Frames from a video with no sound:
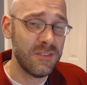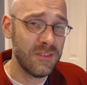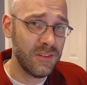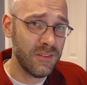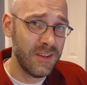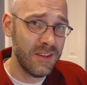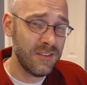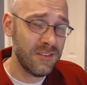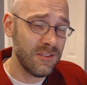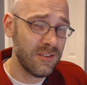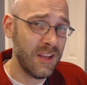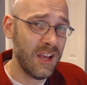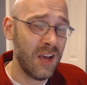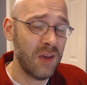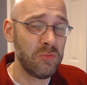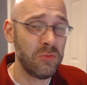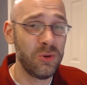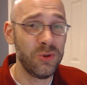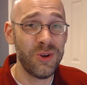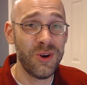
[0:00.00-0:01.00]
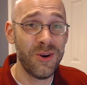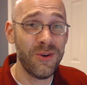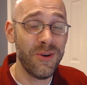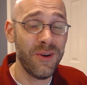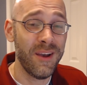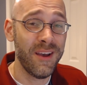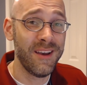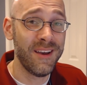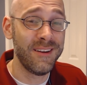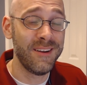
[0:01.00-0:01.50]
The links are down
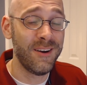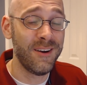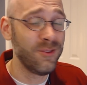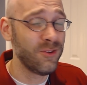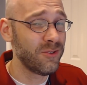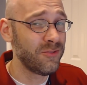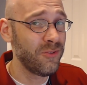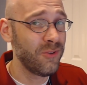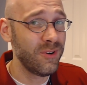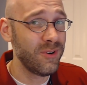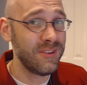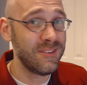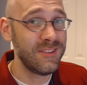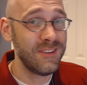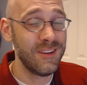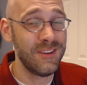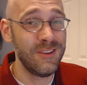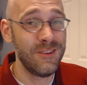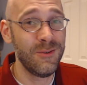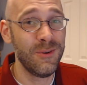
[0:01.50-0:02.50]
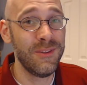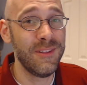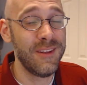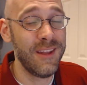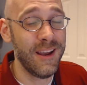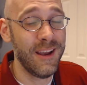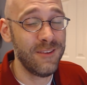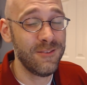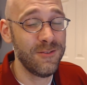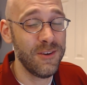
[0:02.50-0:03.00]
below, and I'll look forward to seeing you in the
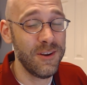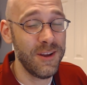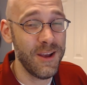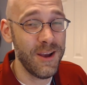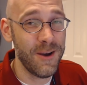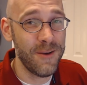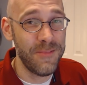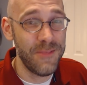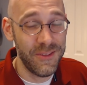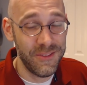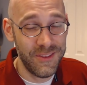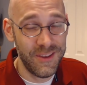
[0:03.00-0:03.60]
next video.